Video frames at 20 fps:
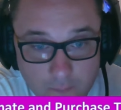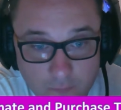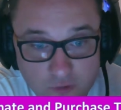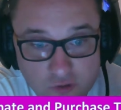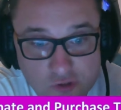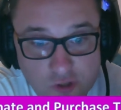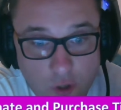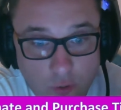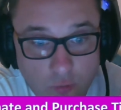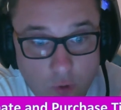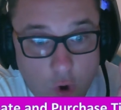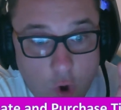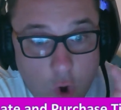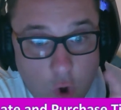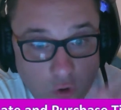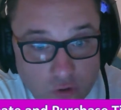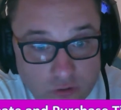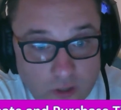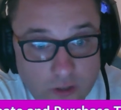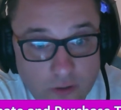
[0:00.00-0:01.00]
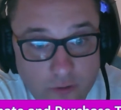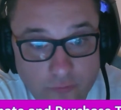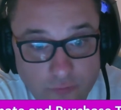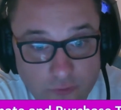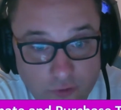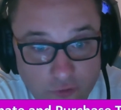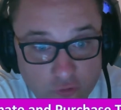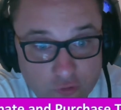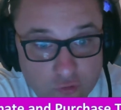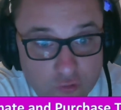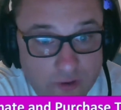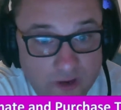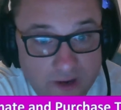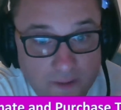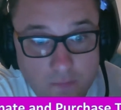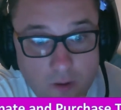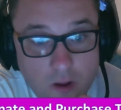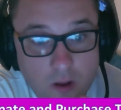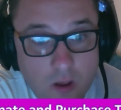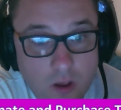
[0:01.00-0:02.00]
shown on the
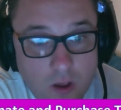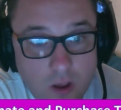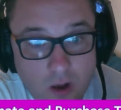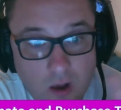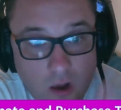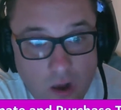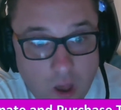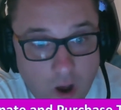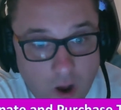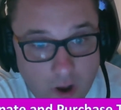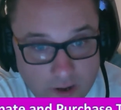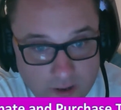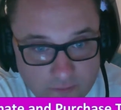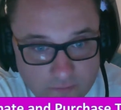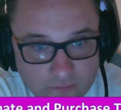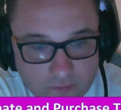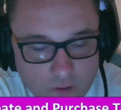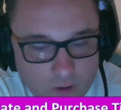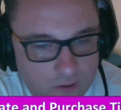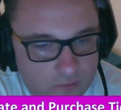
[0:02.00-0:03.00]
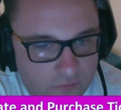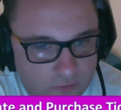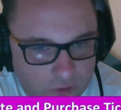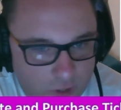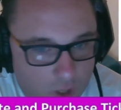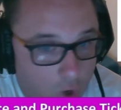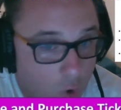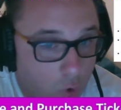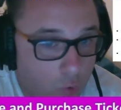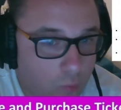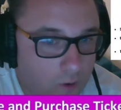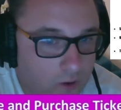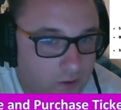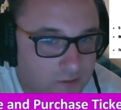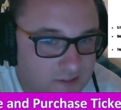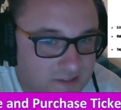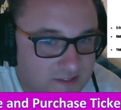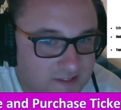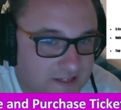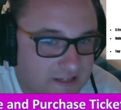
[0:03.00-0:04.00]
stream live for the whole world
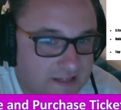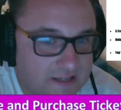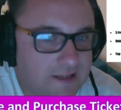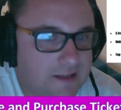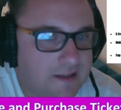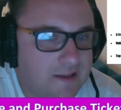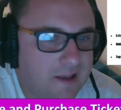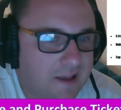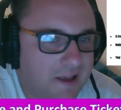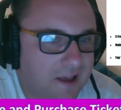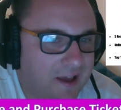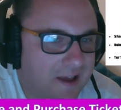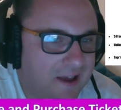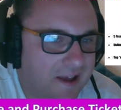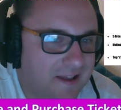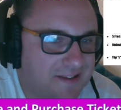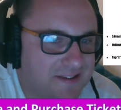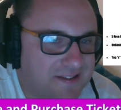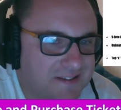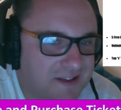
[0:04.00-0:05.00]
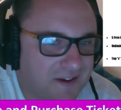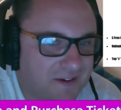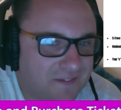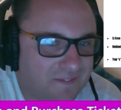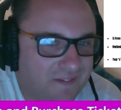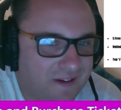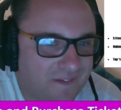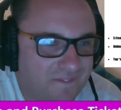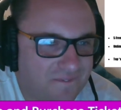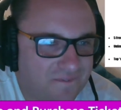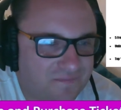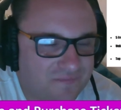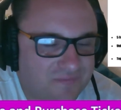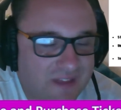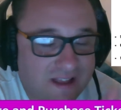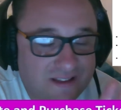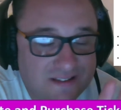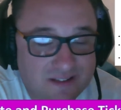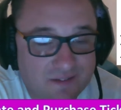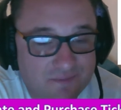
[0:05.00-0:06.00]
to see. So
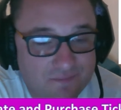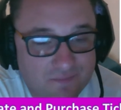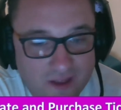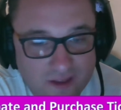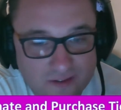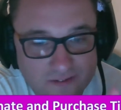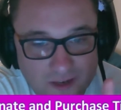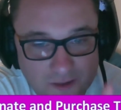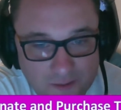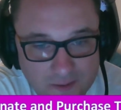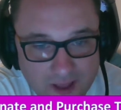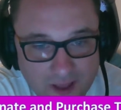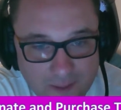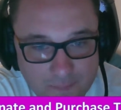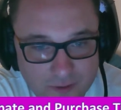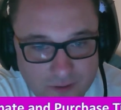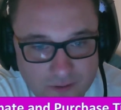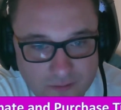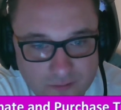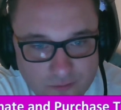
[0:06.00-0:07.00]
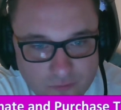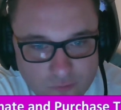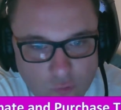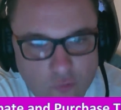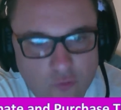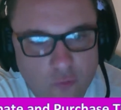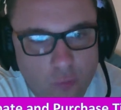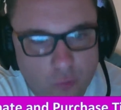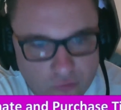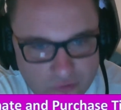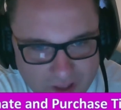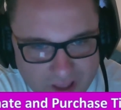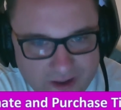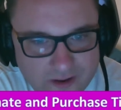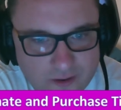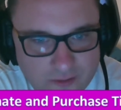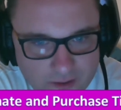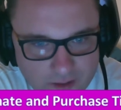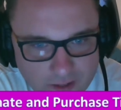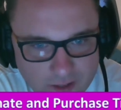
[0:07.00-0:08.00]
that's going to happen sort of towards the end
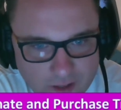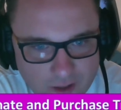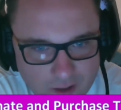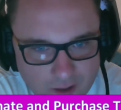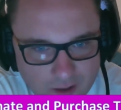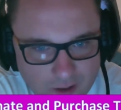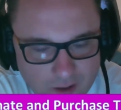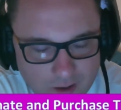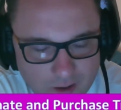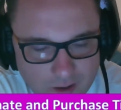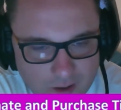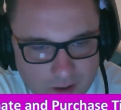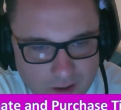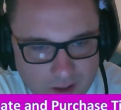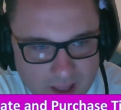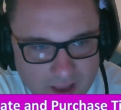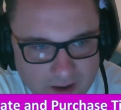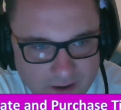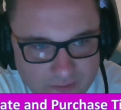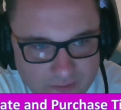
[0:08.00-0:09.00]
of the